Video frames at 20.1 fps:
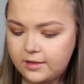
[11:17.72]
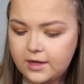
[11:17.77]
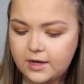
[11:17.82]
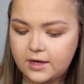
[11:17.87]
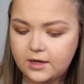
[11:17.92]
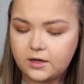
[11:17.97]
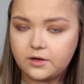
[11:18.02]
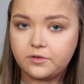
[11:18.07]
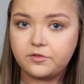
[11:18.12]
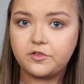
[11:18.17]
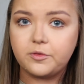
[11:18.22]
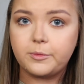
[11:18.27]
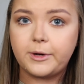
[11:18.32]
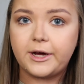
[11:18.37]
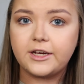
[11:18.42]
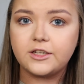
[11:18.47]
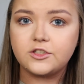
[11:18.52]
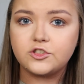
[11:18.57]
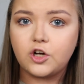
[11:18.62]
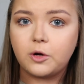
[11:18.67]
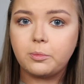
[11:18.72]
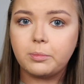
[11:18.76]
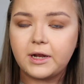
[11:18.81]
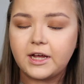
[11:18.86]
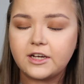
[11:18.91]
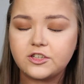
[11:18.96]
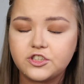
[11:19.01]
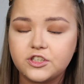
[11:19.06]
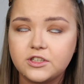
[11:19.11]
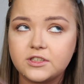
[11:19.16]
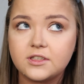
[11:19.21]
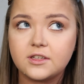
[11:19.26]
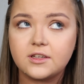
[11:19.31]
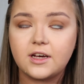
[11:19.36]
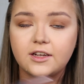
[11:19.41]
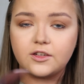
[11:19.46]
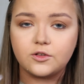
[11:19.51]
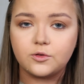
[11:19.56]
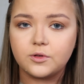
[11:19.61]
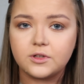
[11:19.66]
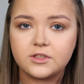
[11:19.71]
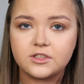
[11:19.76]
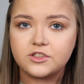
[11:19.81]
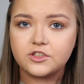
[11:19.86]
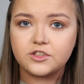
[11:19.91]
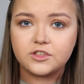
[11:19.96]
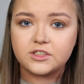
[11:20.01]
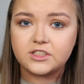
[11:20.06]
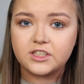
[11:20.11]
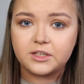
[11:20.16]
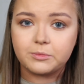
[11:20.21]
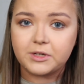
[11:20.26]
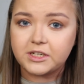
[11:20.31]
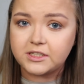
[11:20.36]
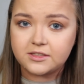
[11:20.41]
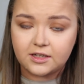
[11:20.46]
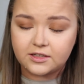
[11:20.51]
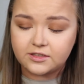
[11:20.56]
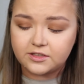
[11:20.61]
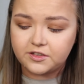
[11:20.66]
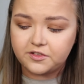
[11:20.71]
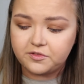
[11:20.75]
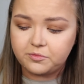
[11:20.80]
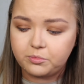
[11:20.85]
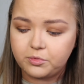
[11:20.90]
Then for my top lashes, I know this is going to seem excessive,